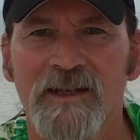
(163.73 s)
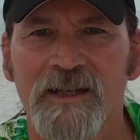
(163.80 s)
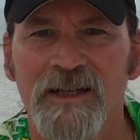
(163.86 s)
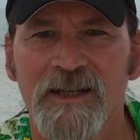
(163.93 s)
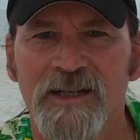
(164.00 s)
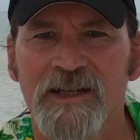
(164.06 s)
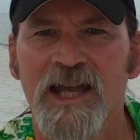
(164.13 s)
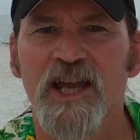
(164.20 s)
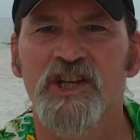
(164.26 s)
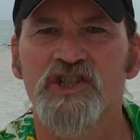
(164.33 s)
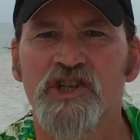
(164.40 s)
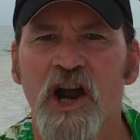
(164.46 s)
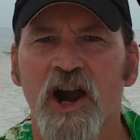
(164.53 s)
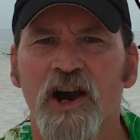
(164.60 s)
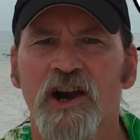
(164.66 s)
Take
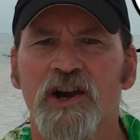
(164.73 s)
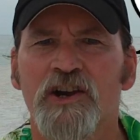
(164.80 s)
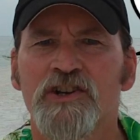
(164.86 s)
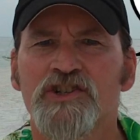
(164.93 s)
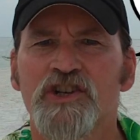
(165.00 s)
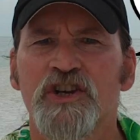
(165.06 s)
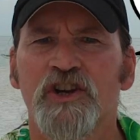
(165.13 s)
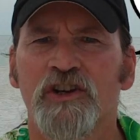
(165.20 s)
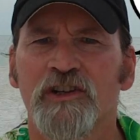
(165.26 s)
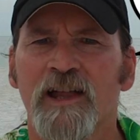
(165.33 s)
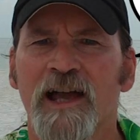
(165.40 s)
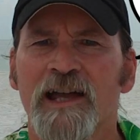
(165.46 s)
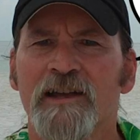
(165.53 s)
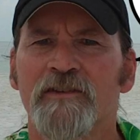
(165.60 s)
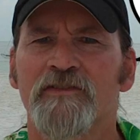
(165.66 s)
charge of your life
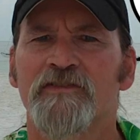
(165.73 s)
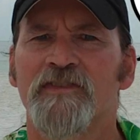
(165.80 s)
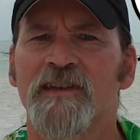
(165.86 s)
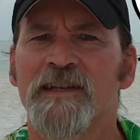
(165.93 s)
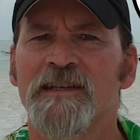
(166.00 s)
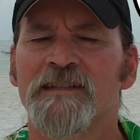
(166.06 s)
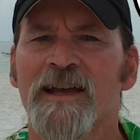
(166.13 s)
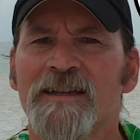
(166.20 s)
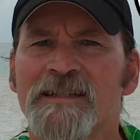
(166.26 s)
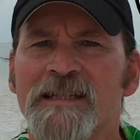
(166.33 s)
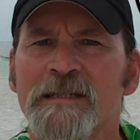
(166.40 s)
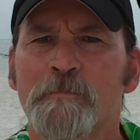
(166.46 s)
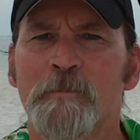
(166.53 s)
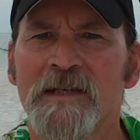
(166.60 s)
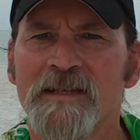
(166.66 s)
and doesn't be
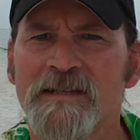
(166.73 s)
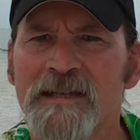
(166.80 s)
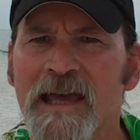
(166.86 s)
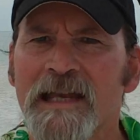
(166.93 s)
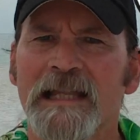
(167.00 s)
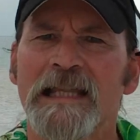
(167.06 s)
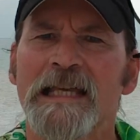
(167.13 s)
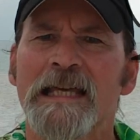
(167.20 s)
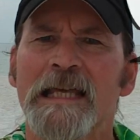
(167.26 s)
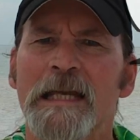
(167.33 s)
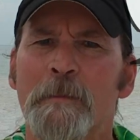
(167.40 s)
settling, me